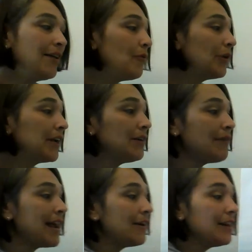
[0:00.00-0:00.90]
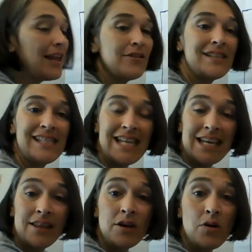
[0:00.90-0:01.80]
We're going to write our letter Z
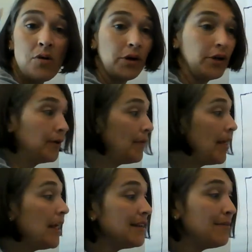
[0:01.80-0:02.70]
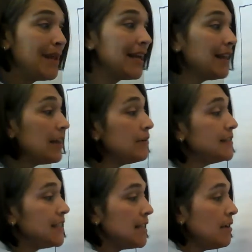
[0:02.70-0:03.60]
in the corner. To make a letter
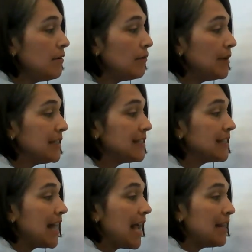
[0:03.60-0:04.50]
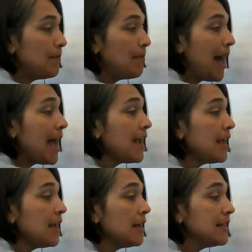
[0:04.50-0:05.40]
Z, we slide
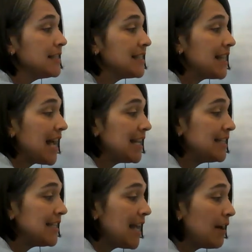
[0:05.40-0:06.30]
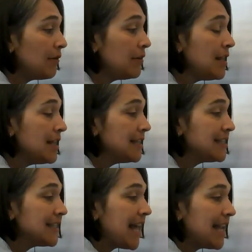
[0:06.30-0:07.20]
back, slide down,
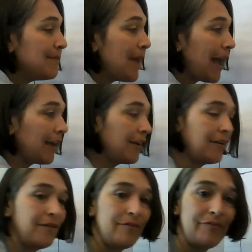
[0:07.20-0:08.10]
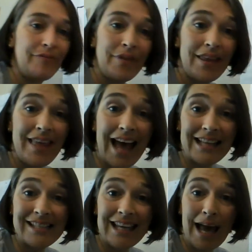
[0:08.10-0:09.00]
slide back.
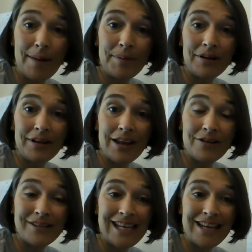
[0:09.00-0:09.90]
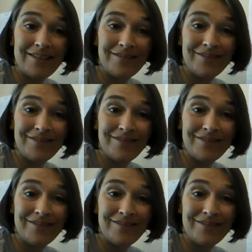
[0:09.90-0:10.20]
That's a capital letter Z.